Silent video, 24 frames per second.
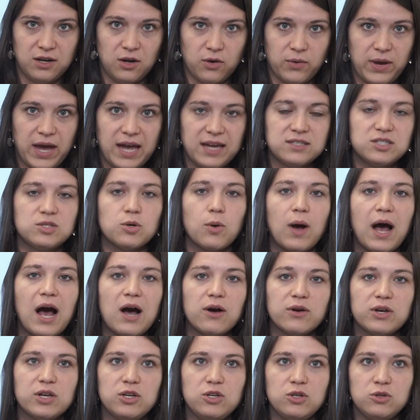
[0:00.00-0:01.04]
Okay, so how
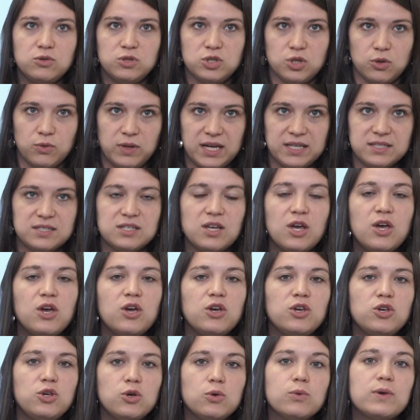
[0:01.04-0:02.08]
can you do this?
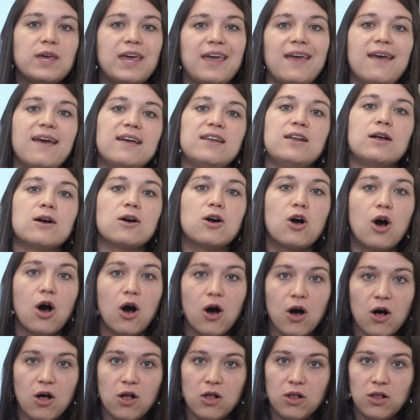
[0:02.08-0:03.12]
You can
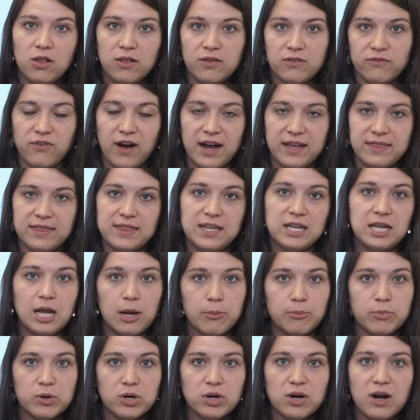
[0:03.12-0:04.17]
find the
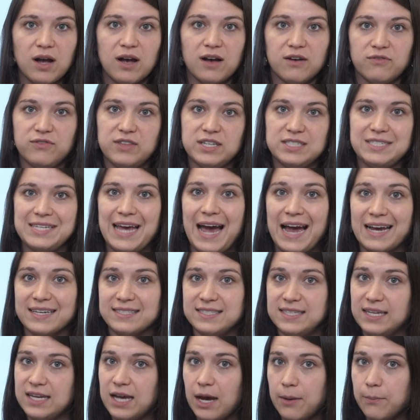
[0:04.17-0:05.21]
number of the
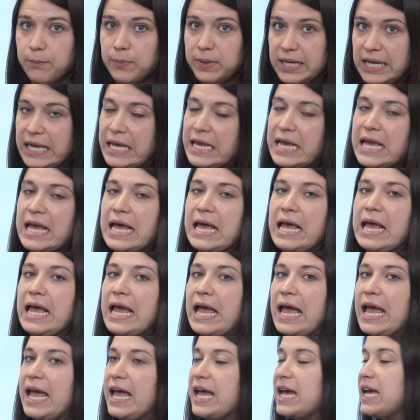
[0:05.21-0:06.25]
taxi company,
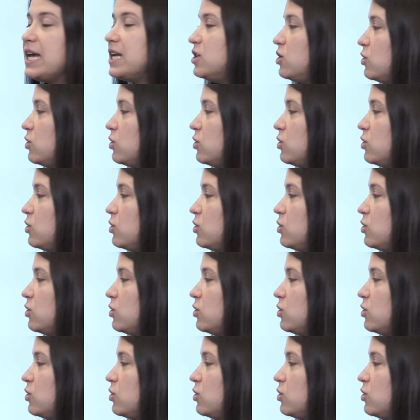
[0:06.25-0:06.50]
and